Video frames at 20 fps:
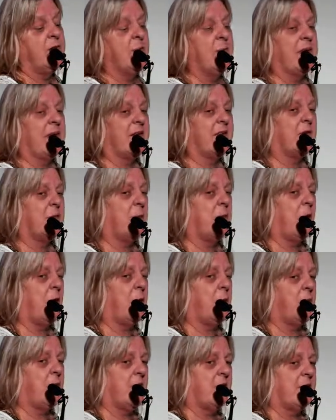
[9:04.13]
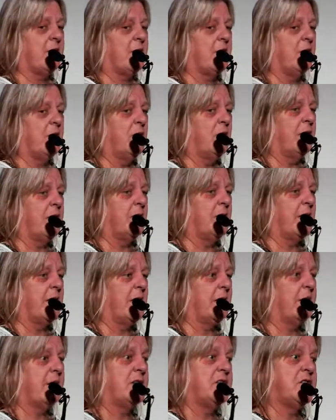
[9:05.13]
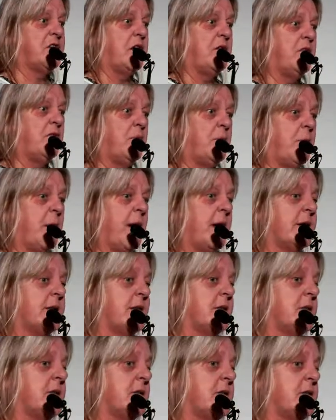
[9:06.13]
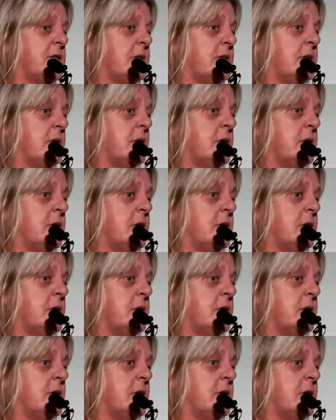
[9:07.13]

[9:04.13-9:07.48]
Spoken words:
mix, appropriate skills mix in general practice.